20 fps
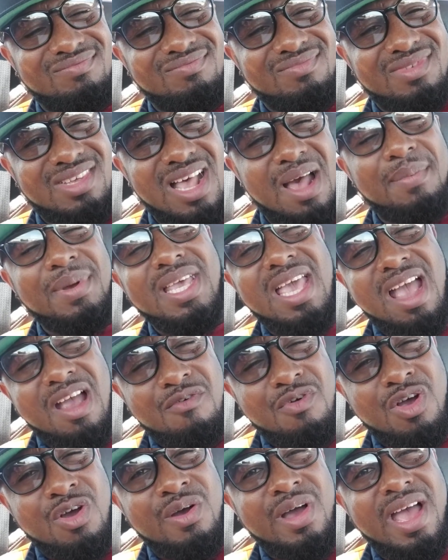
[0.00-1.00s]

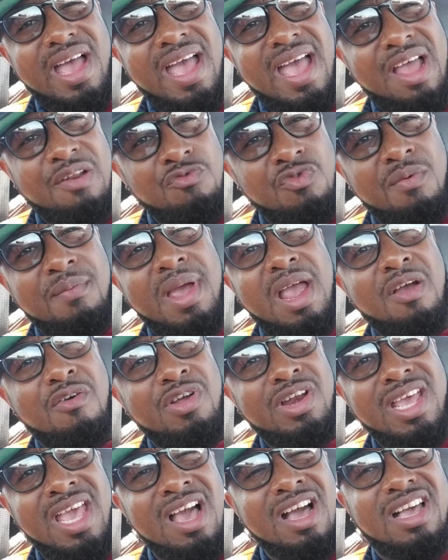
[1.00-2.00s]
Caballero and
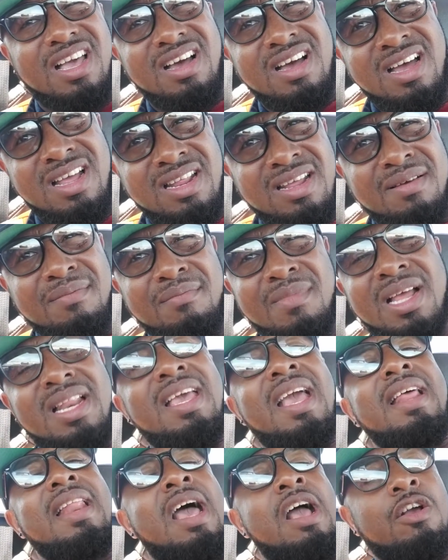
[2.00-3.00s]
Romero, they are good, but they
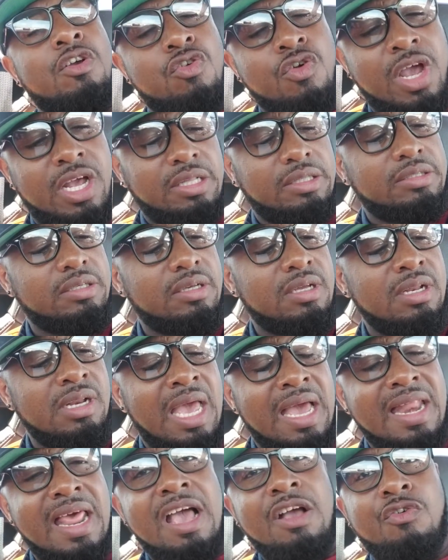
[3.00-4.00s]
are not great. They
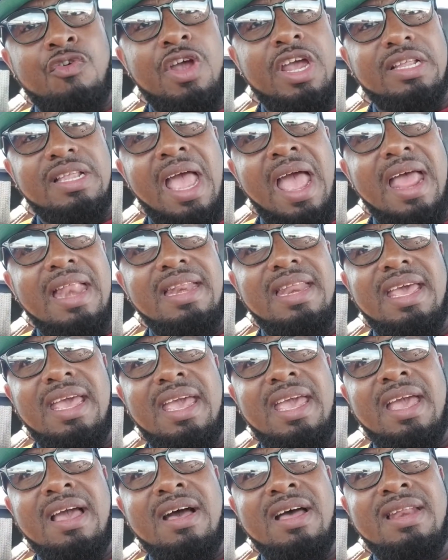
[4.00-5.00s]
are not great, and
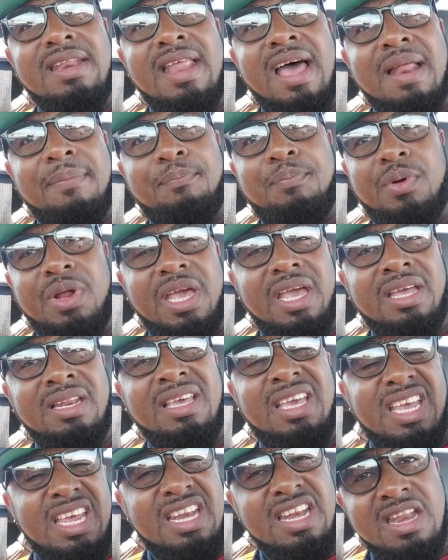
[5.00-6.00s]
they are not
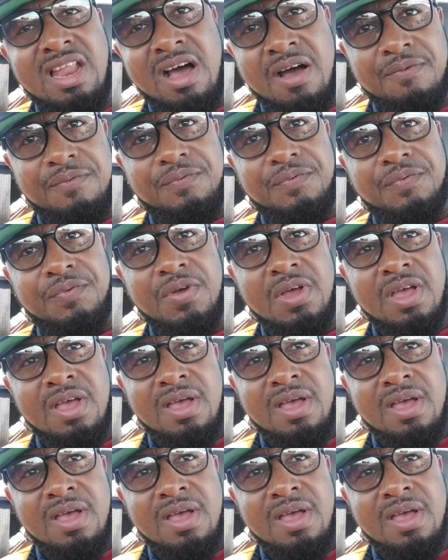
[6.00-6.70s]
playing enough.